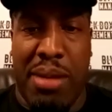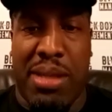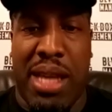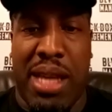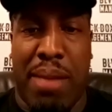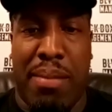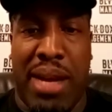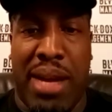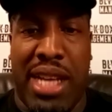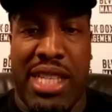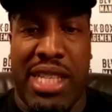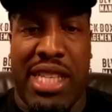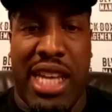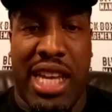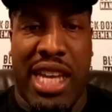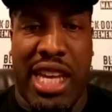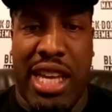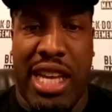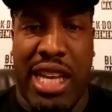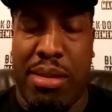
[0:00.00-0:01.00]
that mindset
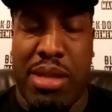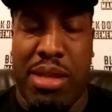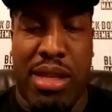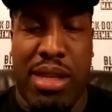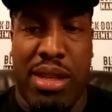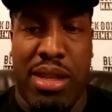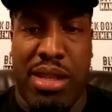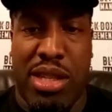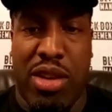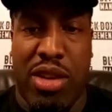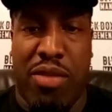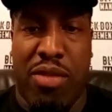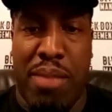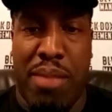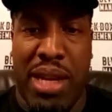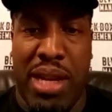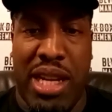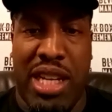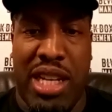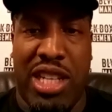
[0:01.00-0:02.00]
and keeps himself
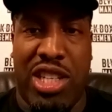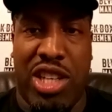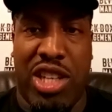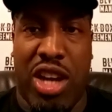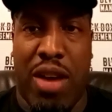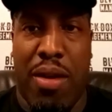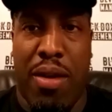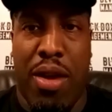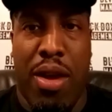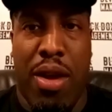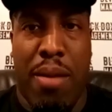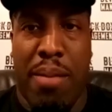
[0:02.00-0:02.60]
mentally sharp.